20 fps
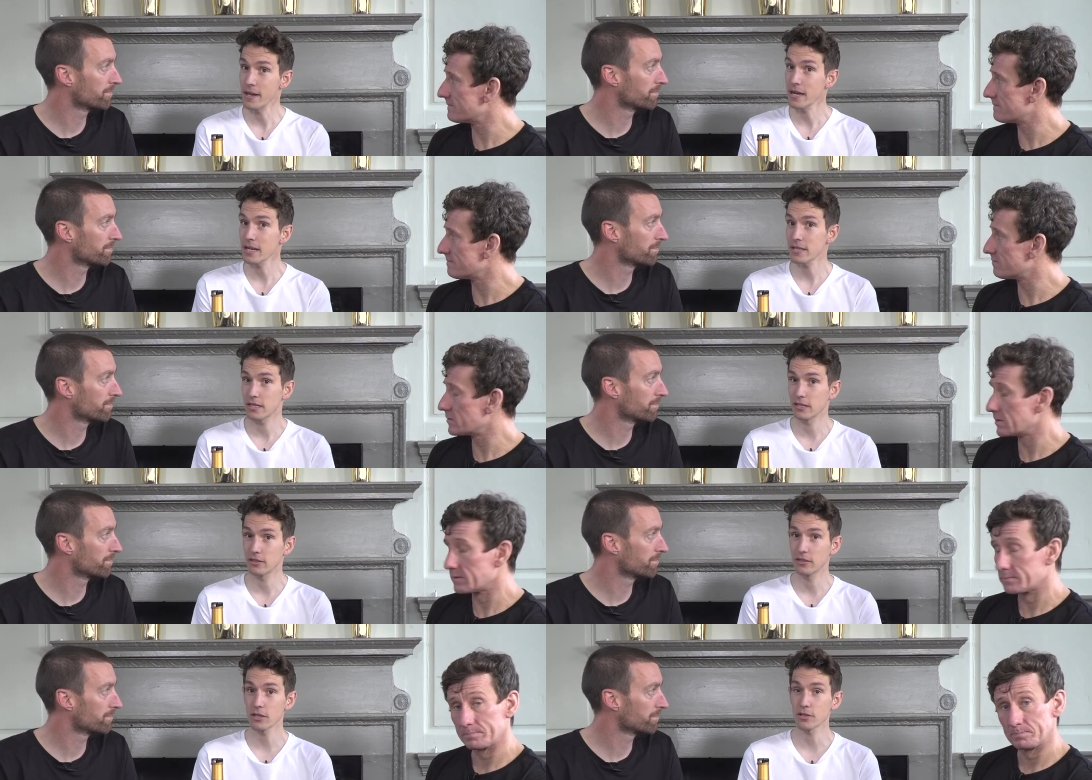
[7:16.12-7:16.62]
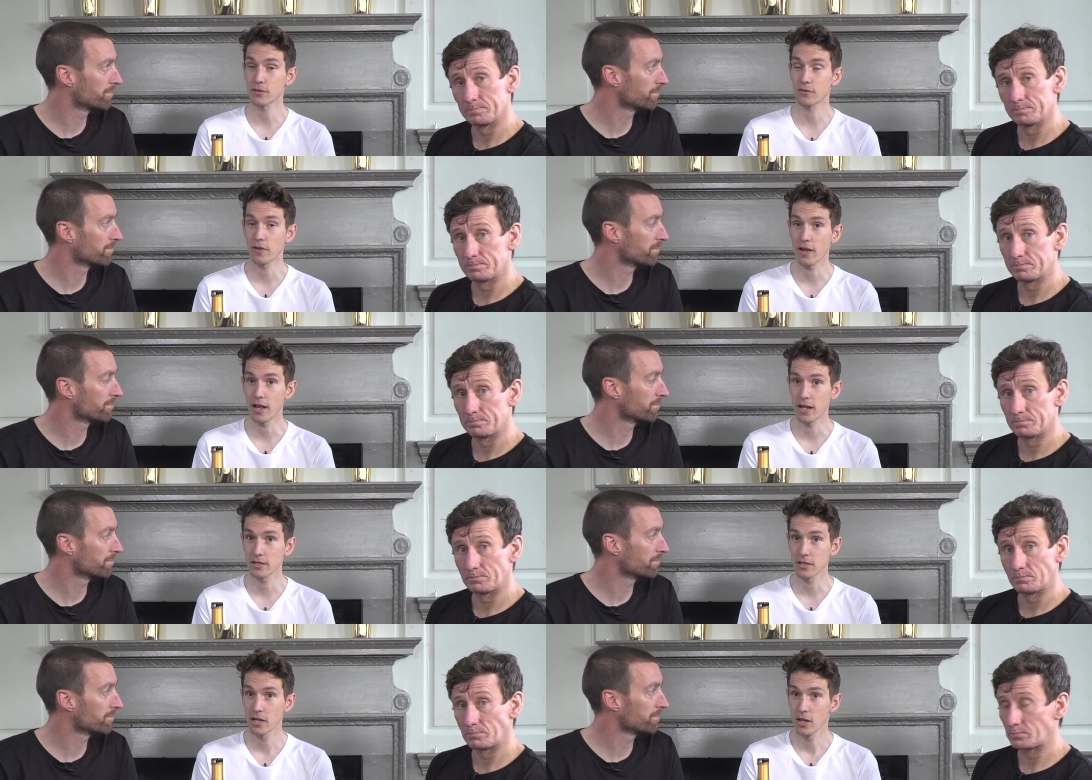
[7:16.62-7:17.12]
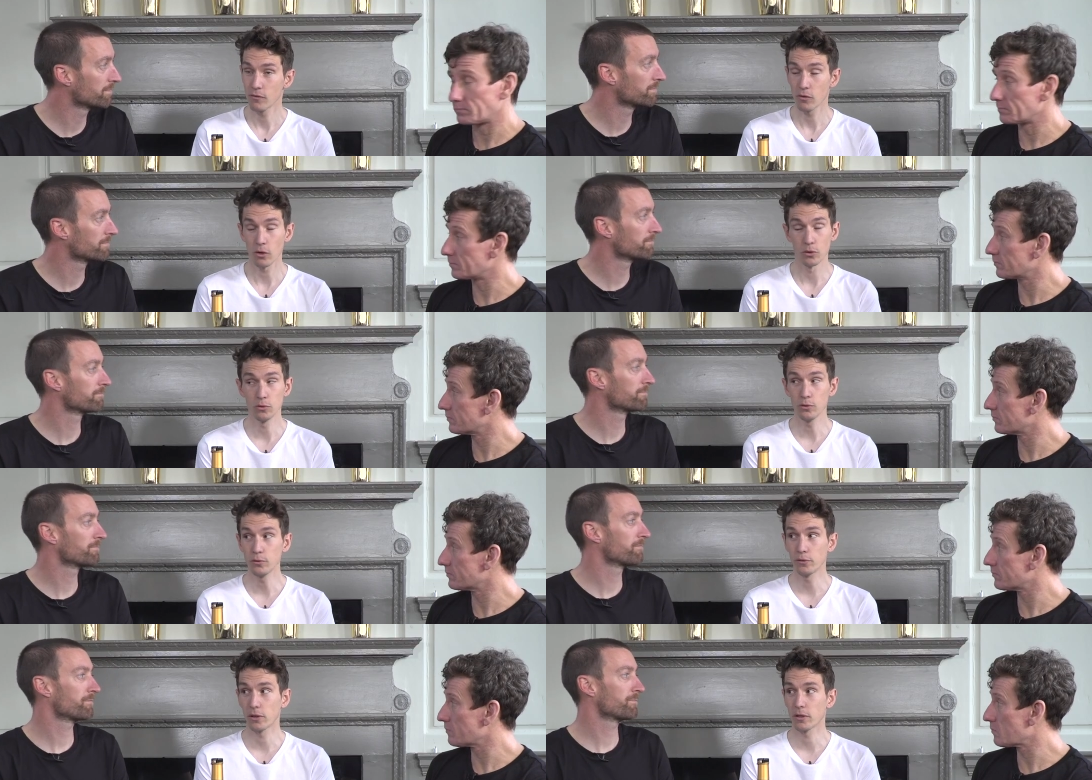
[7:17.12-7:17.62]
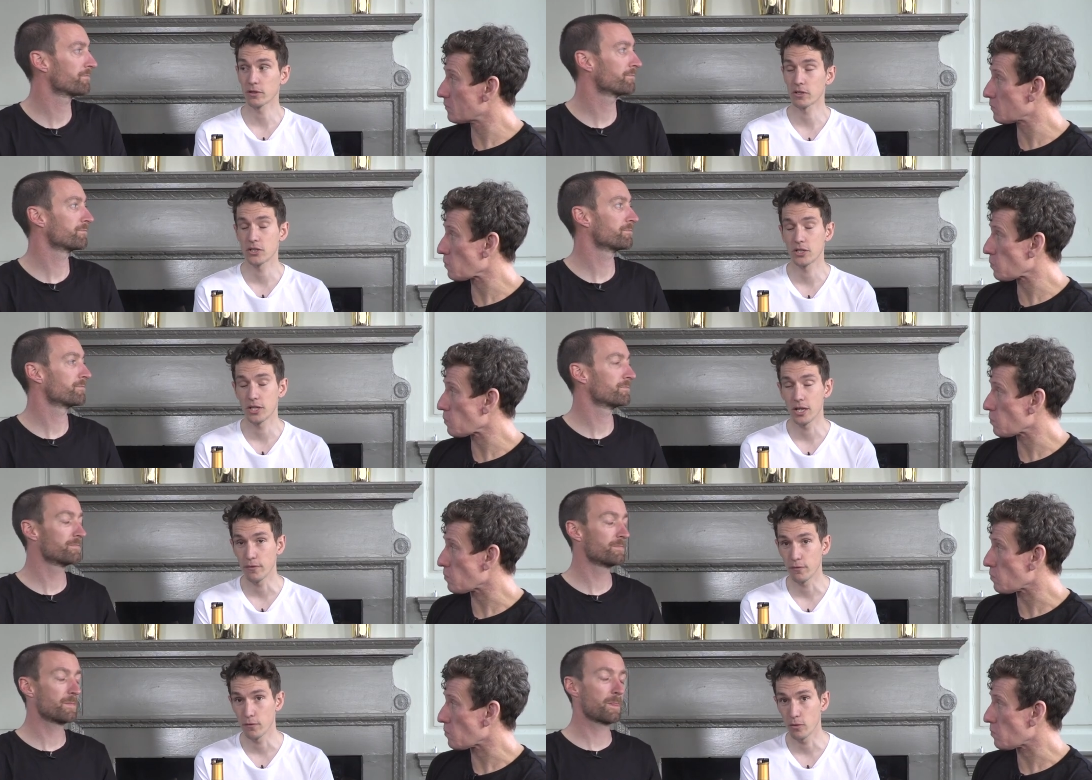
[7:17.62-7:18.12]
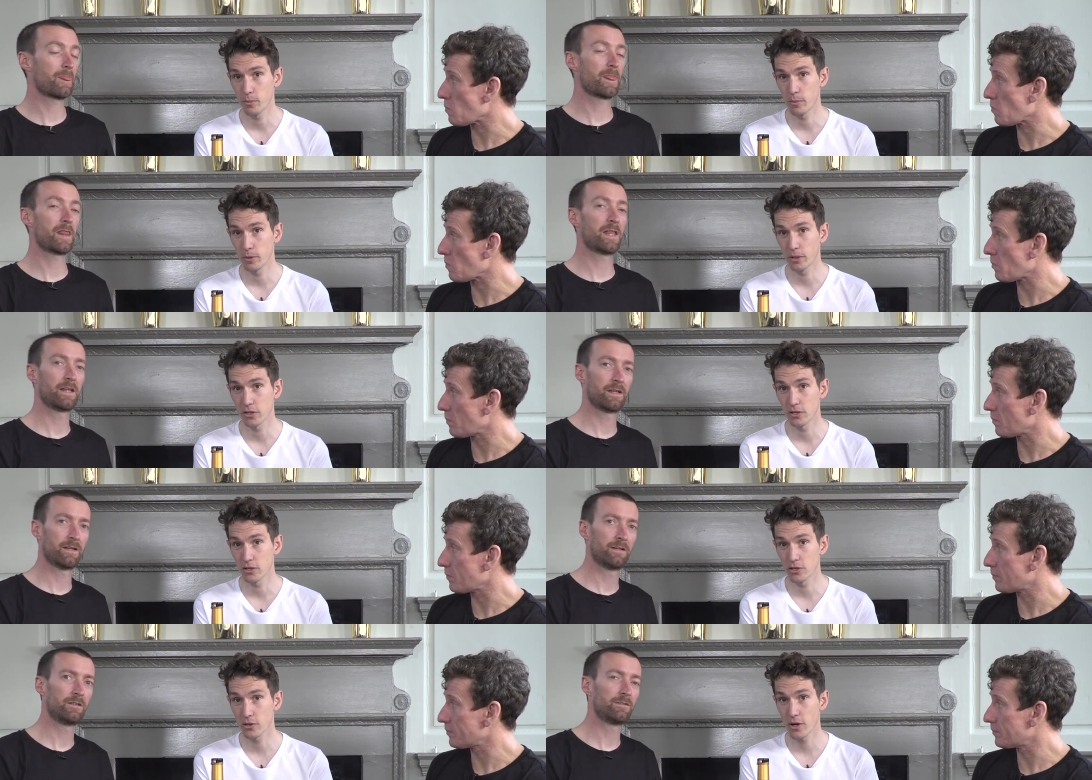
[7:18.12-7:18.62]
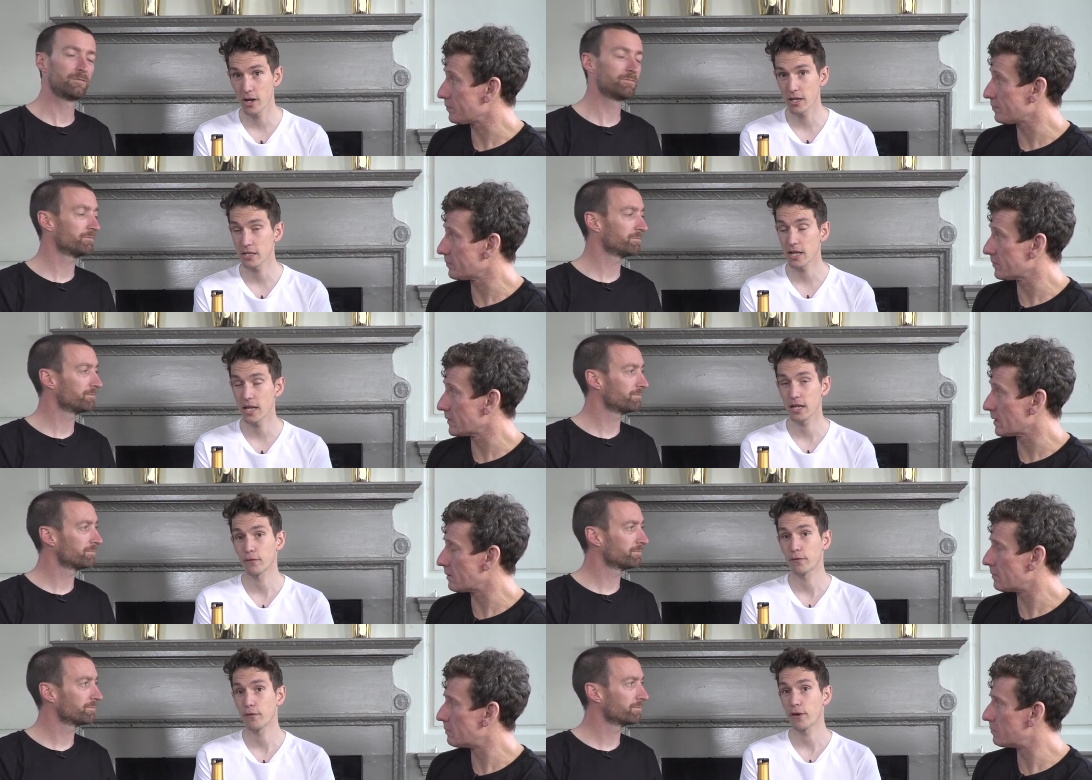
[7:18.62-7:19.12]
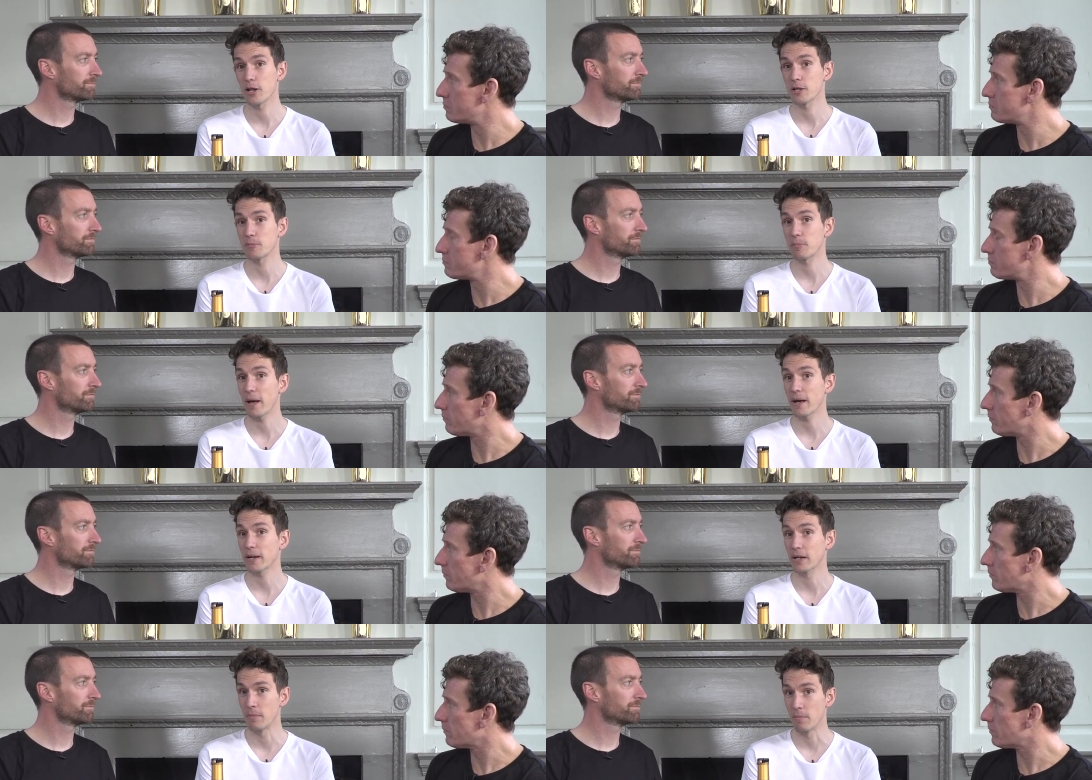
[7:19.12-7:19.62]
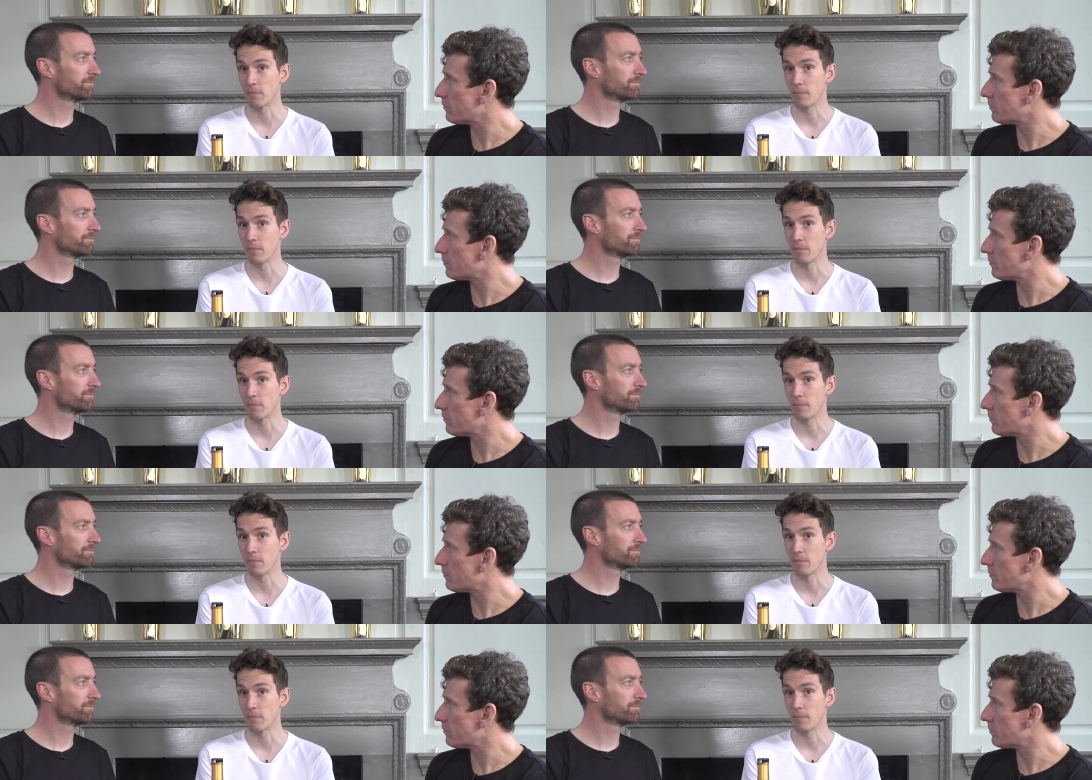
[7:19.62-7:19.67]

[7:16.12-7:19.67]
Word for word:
Speaker 1: then actually Dutch fans got an awful lot to cheer for because Trek Segafredo's Bauke